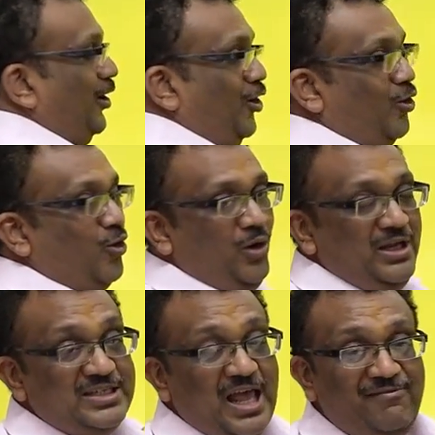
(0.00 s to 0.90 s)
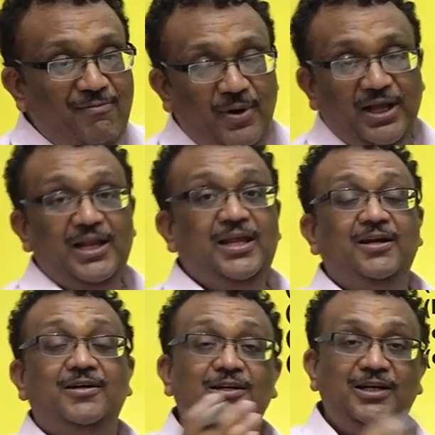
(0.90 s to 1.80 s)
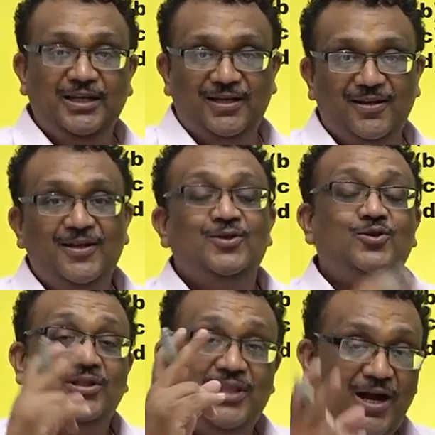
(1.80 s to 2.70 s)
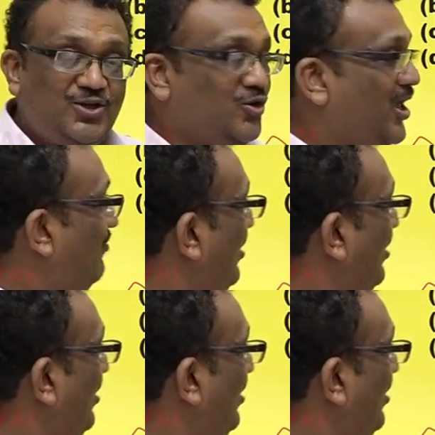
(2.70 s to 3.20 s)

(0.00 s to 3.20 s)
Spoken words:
chloro is alphabetically earlier. So that should have a